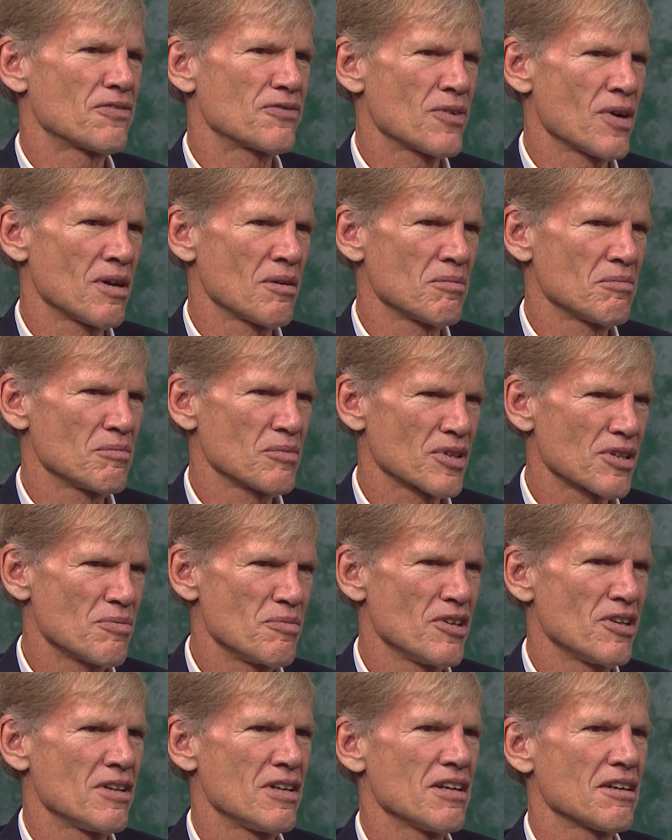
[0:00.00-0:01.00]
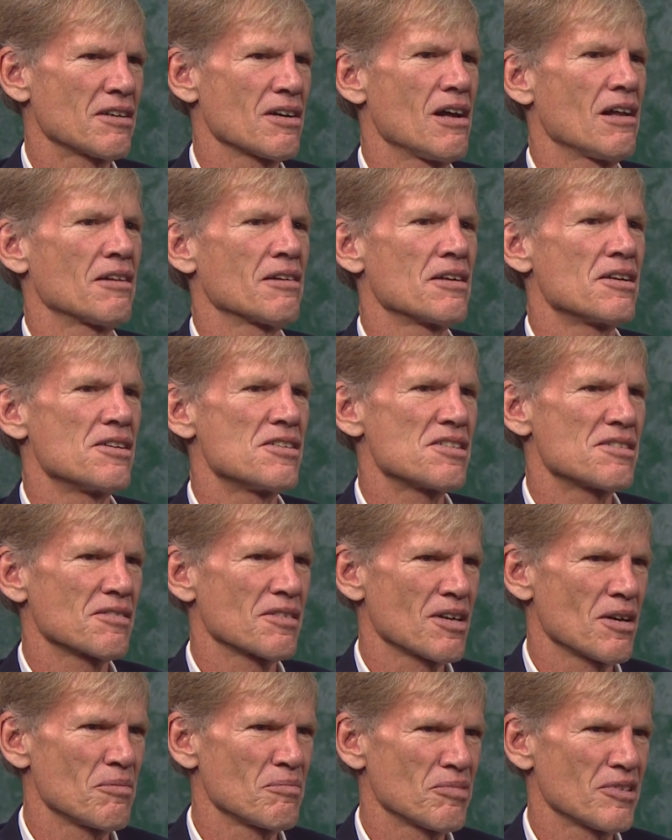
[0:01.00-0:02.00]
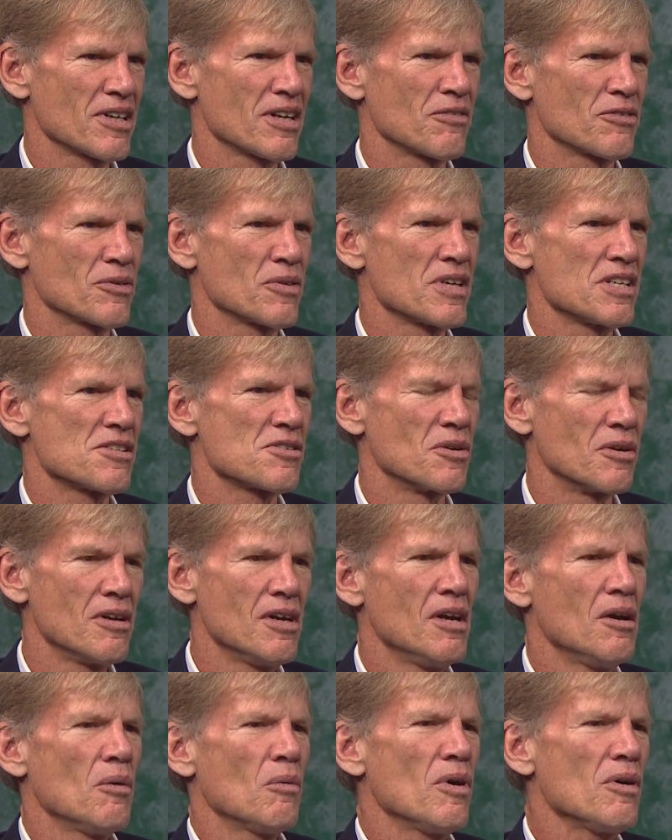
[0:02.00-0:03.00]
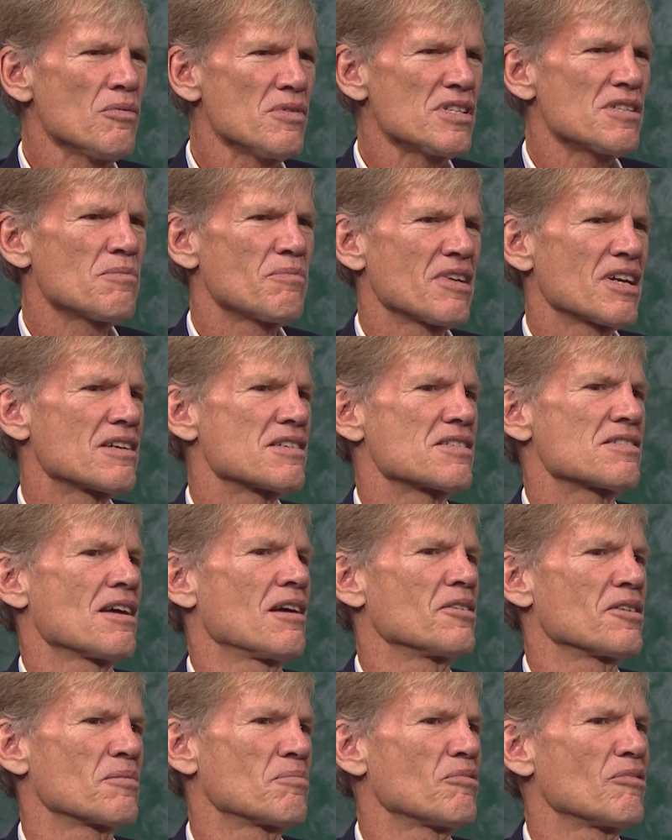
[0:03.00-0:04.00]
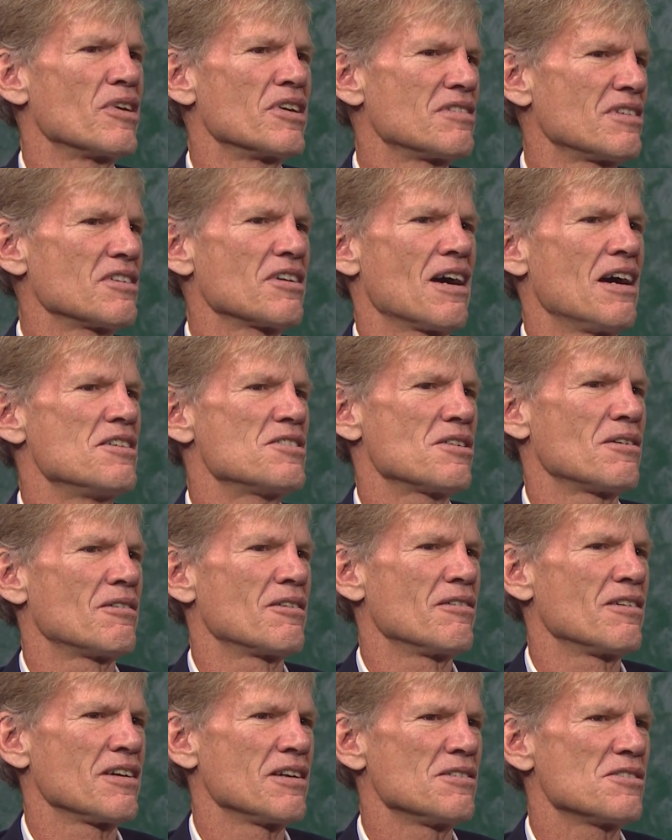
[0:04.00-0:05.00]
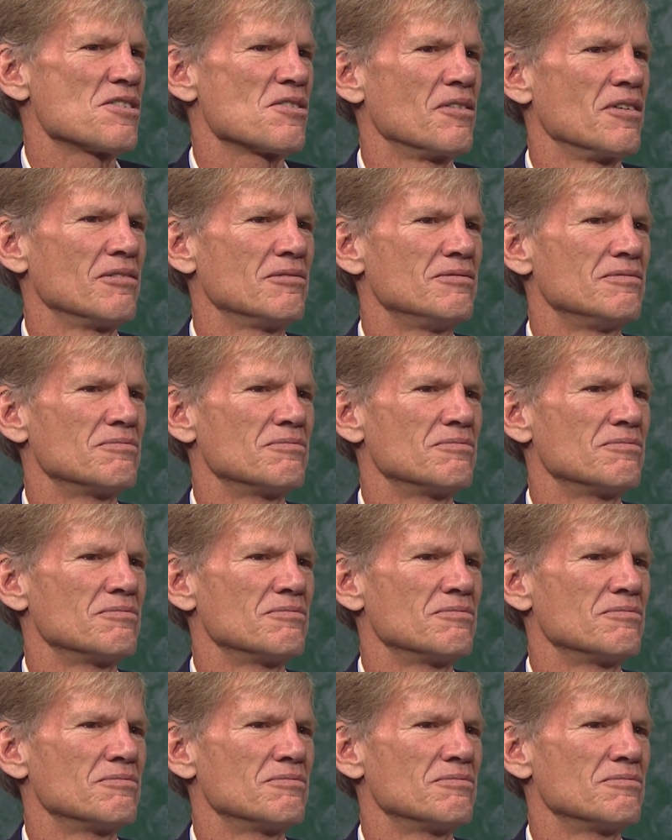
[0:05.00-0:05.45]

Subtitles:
from community college to come play for Eastern. What was the big selling point that got you here to Eastern?